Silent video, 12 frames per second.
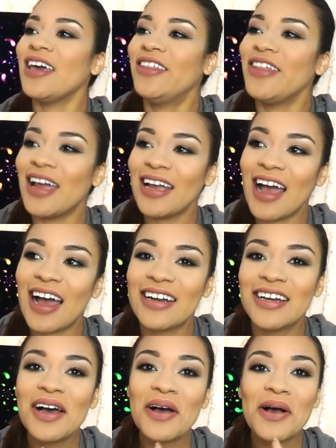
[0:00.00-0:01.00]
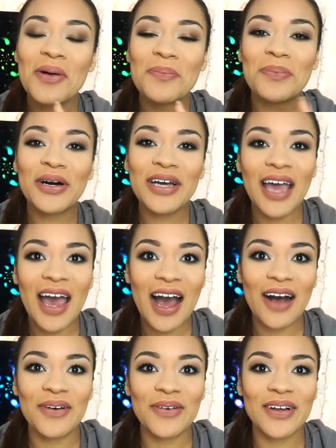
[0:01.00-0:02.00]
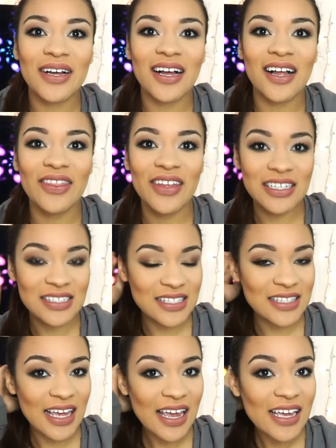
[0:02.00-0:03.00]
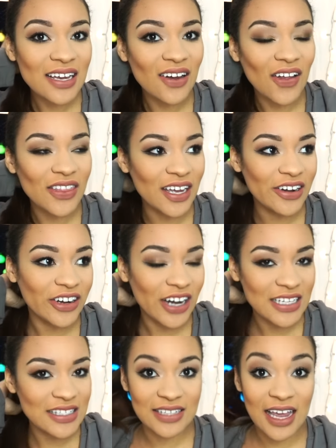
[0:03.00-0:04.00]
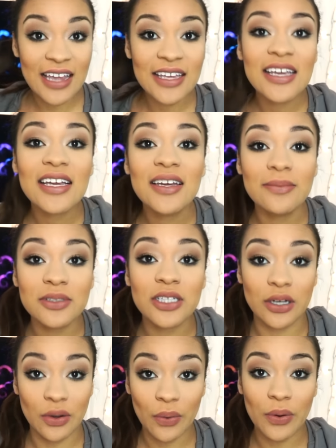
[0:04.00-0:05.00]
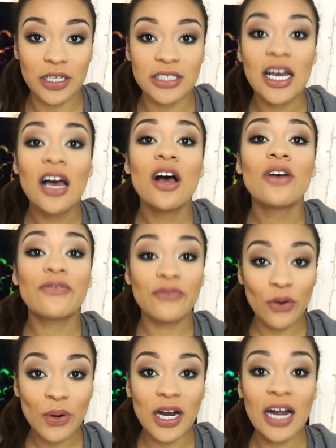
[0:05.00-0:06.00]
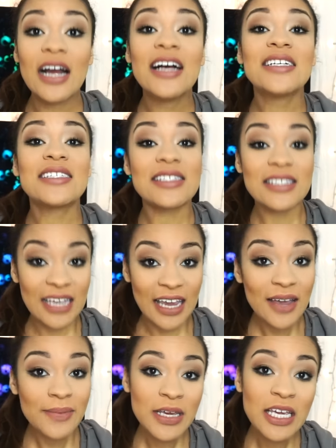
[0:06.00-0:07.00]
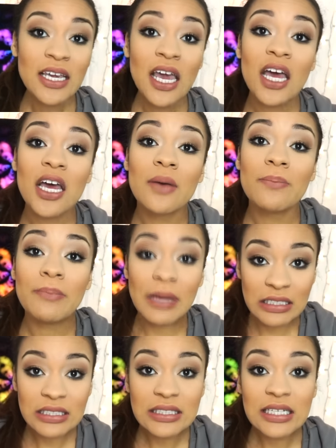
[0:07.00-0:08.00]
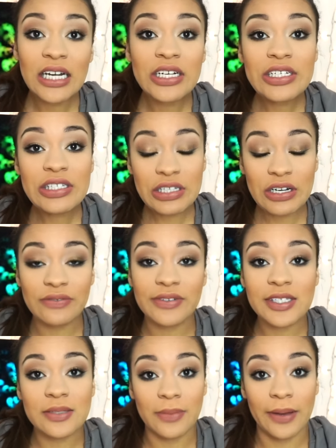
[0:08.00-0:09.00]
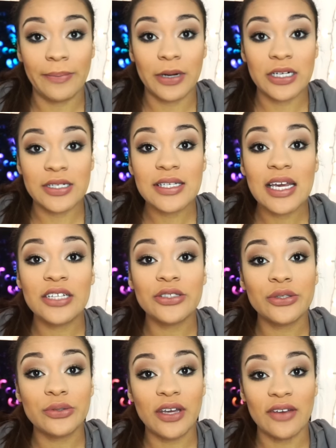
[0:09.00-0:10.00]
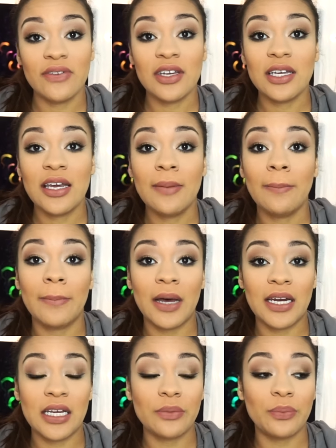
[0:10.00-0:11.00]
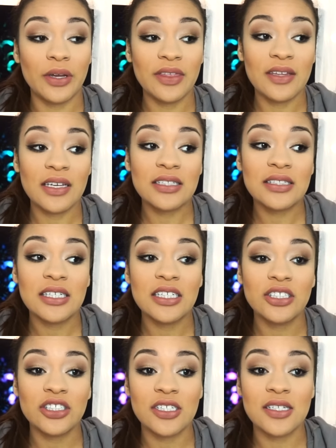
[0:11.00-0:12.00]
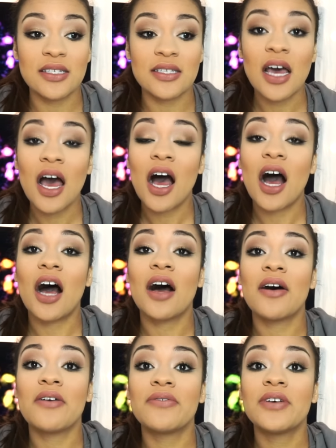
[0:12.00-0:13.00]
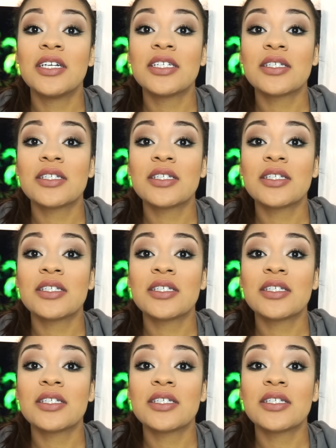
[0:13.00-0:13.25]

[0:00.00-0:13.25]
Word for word: they had put out this thing on the internet taking him to court for scamming military service members into giving him money with the intentions of